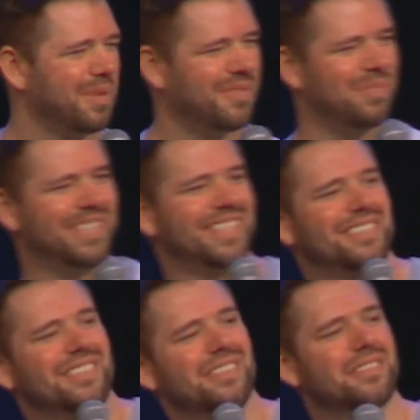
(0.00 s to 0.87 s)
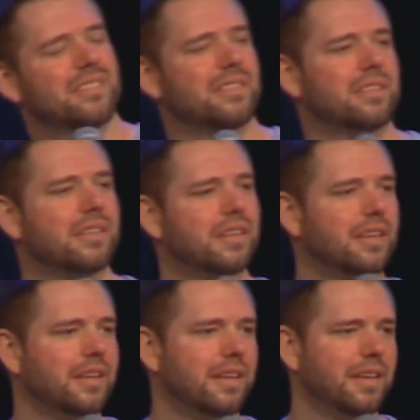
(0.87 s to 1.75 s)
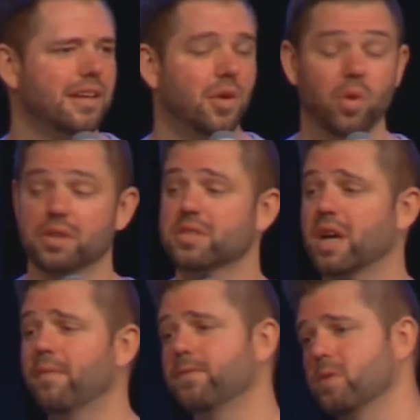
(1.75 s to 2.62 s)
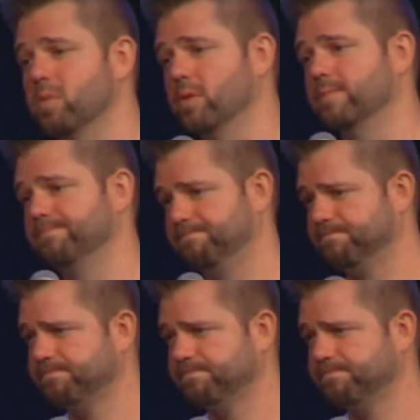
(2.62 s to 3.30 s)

but from a distance, where it's comfortable,